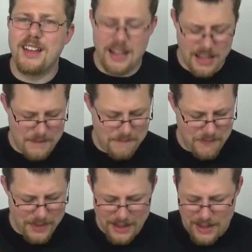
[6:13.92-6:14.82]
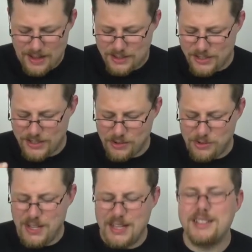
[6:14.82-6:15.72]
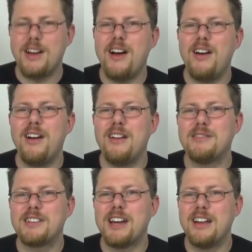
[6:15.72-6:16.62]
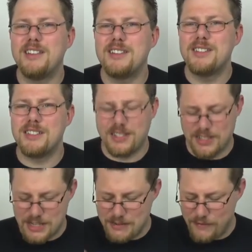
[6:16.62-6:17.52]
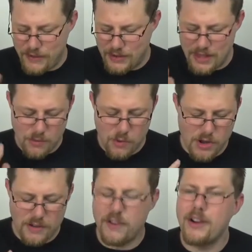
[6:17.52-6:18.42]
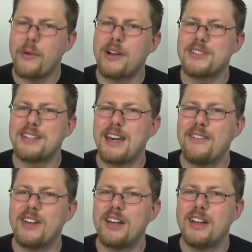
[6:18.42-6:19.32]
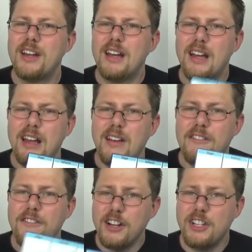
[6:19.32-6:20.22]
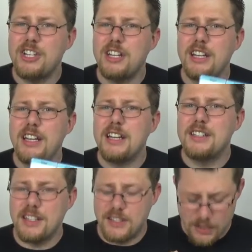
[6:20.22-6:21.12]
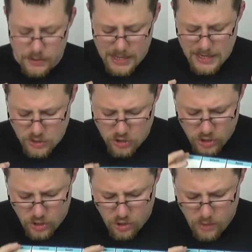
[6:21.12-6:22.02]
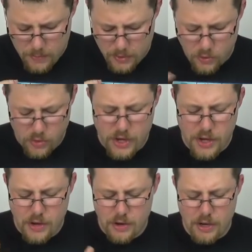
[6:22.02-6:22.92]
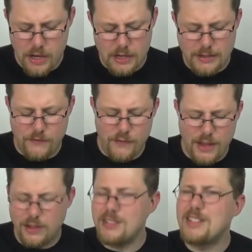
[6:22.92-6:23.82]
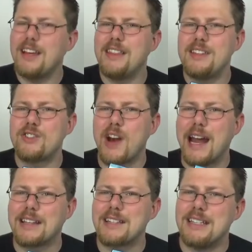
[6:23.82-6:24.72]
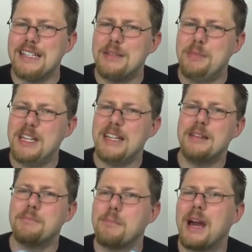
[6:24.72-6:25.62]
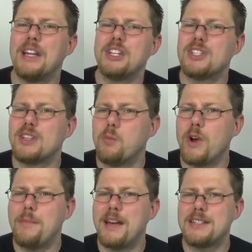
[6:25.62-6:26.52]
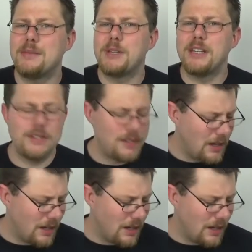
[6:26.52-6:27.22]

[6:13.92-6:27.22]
Um, just all these colours that just don't feel like they work very well together. Functionally, it does an okay job, although it feels like these tracks need to be managed some way better because